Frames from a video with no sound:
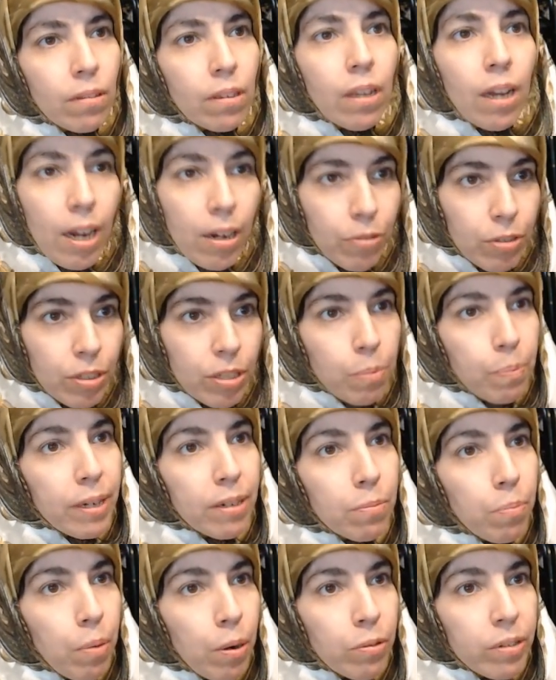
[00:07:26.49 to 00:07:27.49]
I
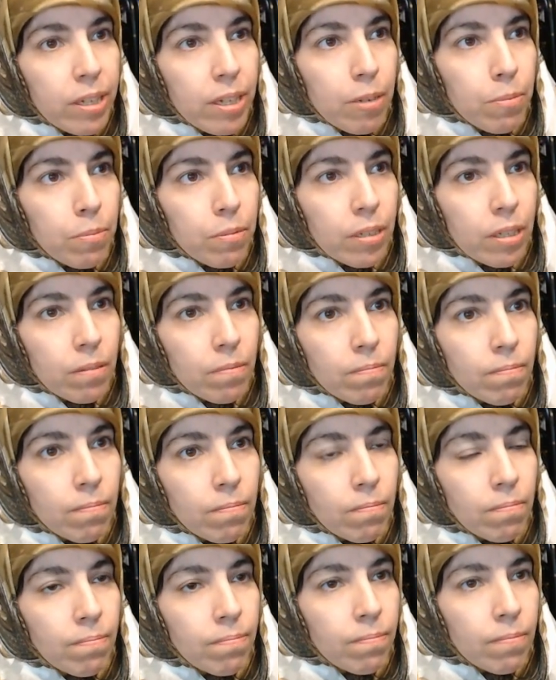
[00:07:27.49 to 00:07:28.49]
respect Poe Dameron.
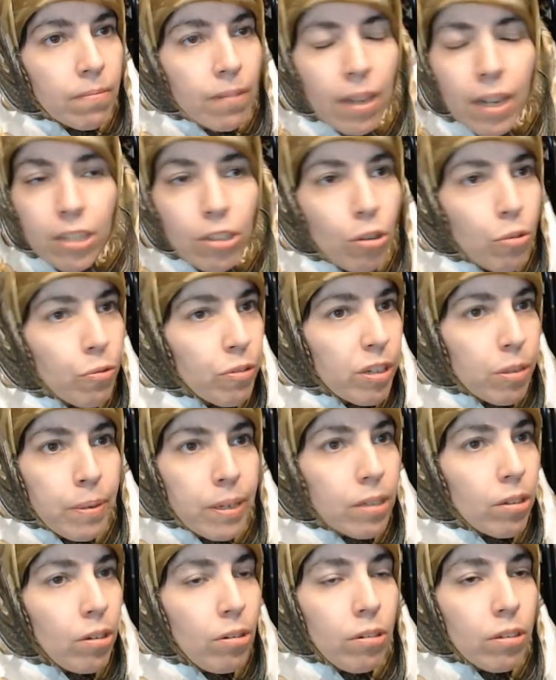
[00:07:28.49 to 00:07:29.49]
I don't
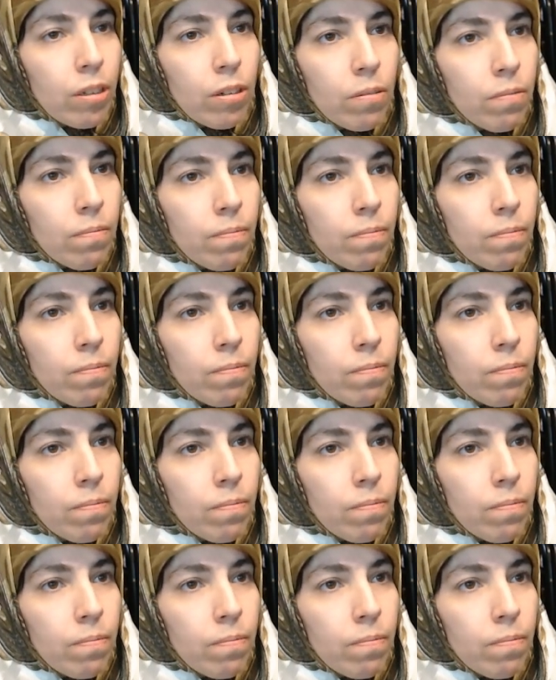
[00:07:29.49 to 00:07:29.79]
respect Holdo.